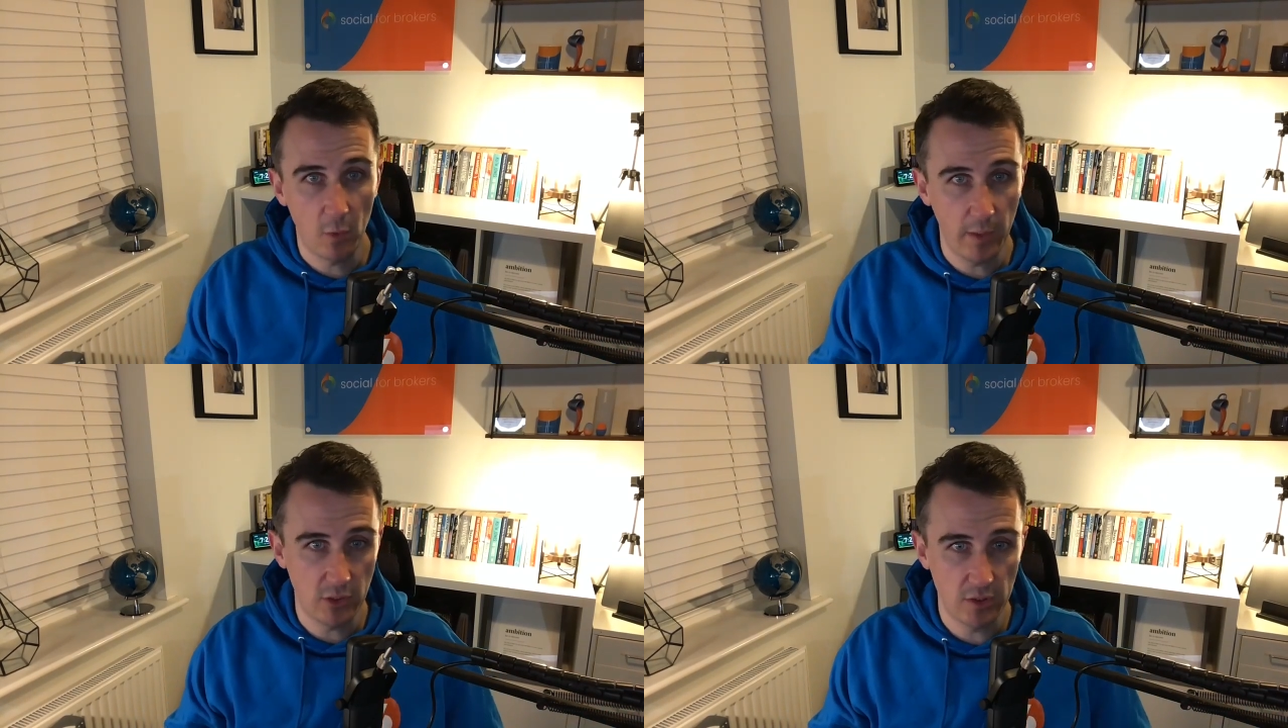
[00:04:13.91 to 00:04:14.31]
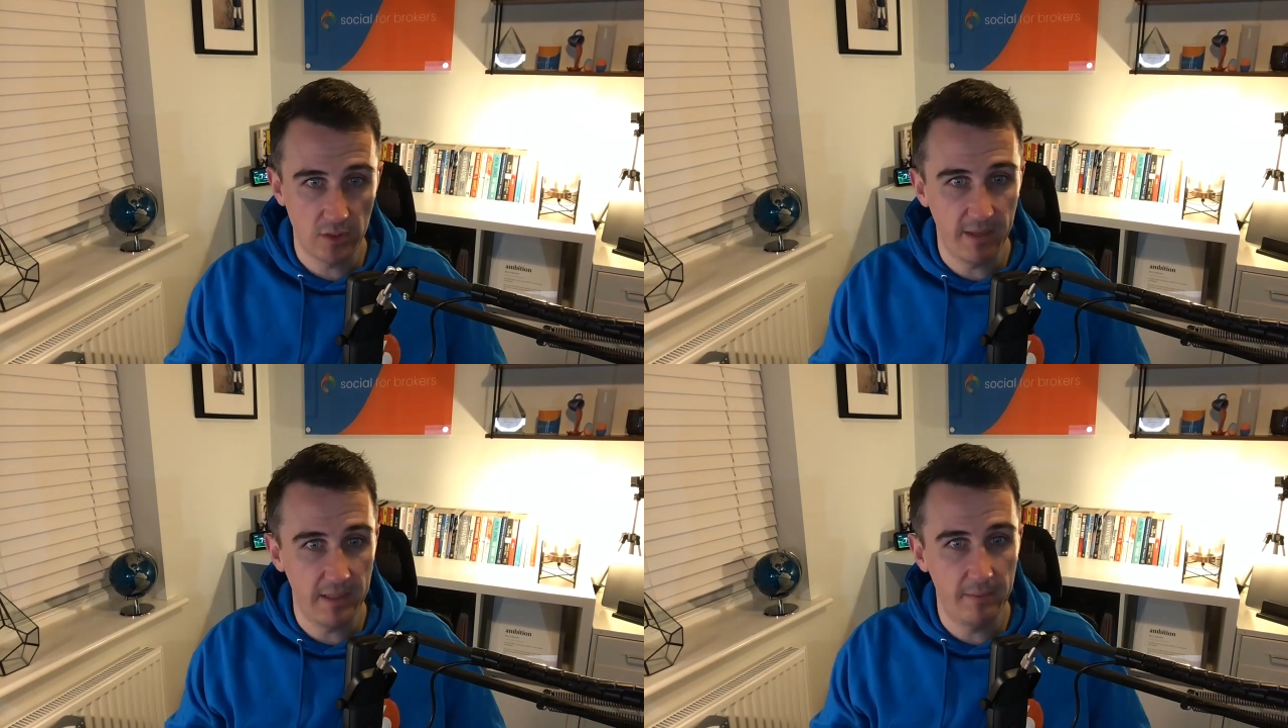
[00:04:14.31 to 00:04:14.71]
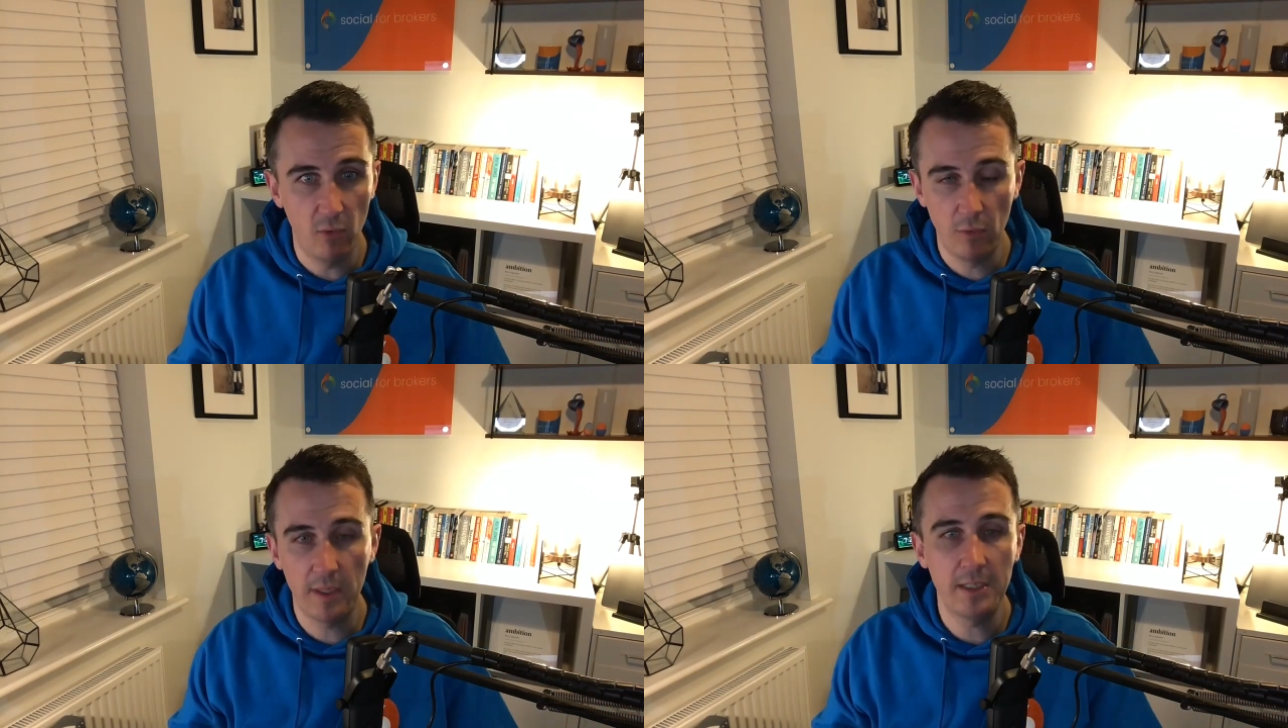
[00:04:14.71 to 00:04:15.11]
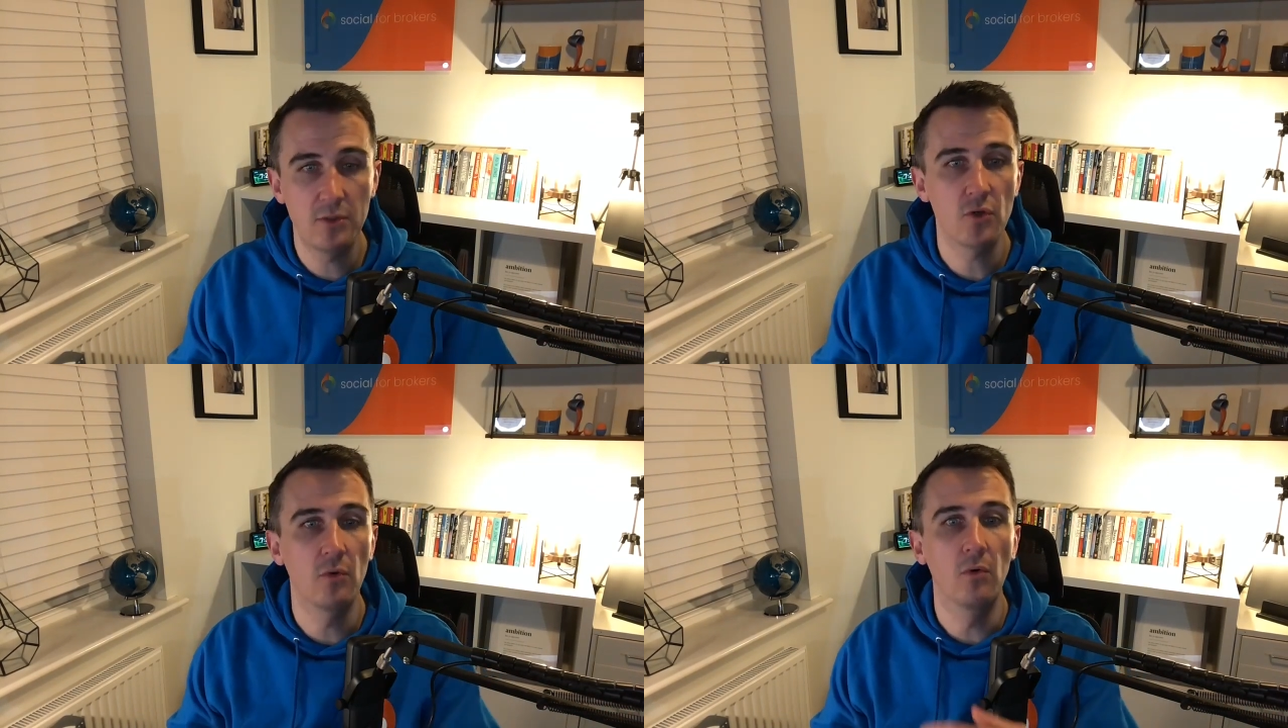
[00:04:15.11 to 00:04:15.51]
questions about the
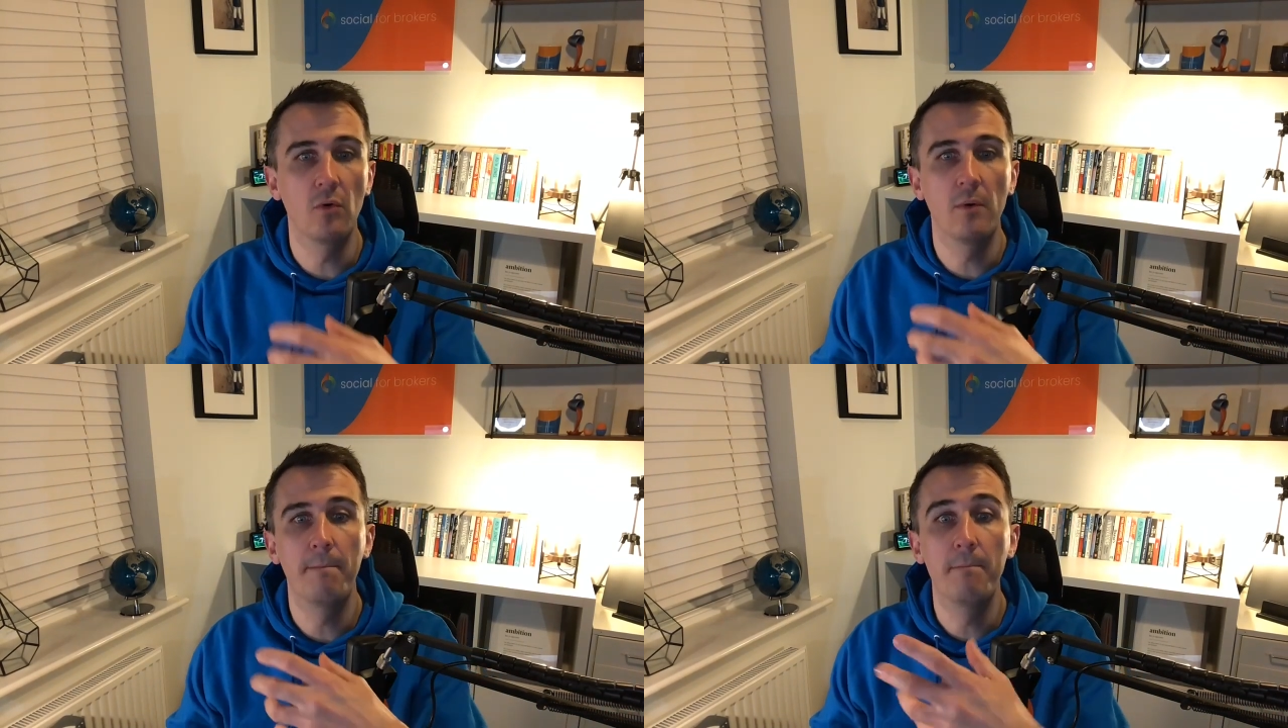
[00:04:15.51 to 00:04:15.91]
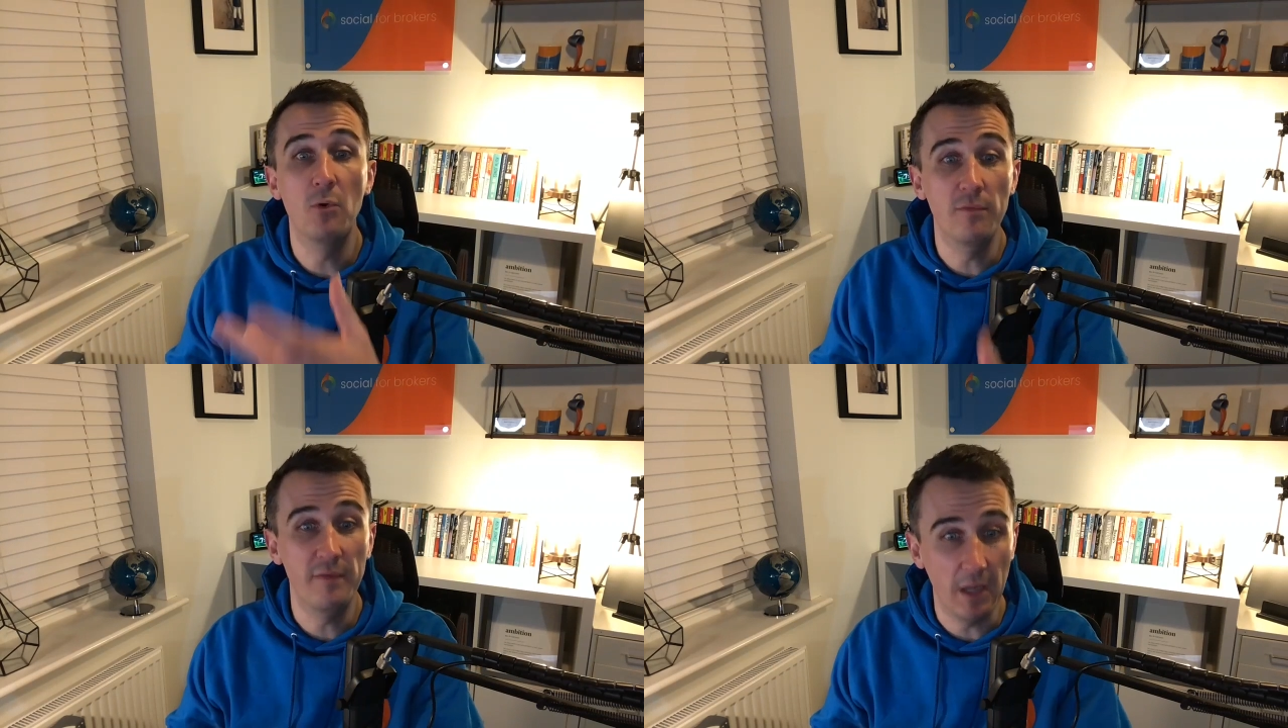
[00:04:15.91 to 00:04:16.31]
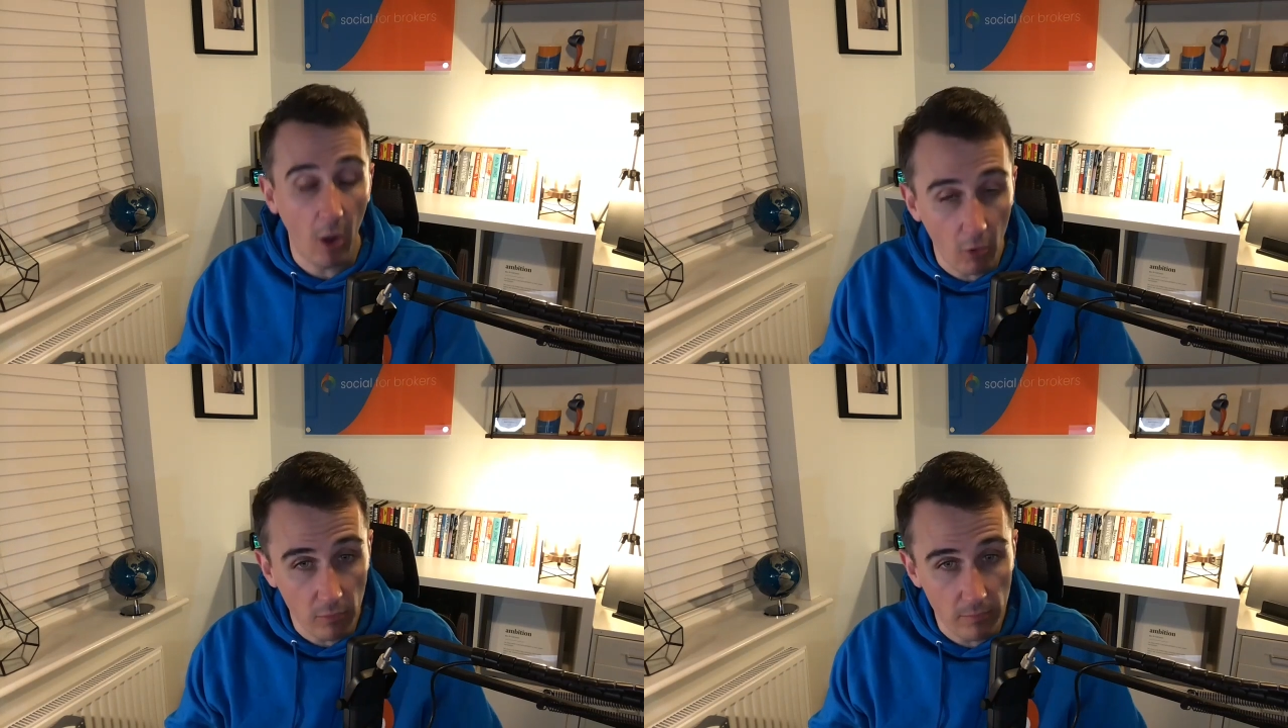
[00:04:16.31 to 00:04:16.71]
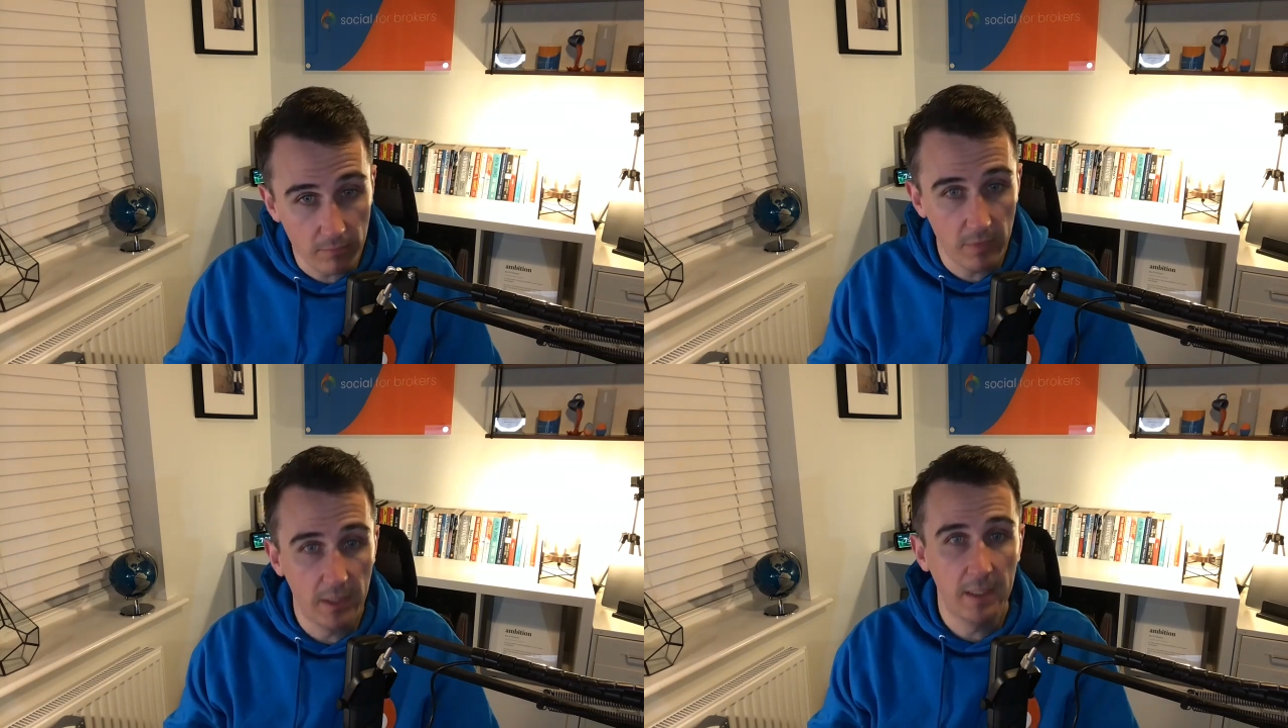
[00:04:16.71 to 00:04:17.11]
mortgage, or moving home,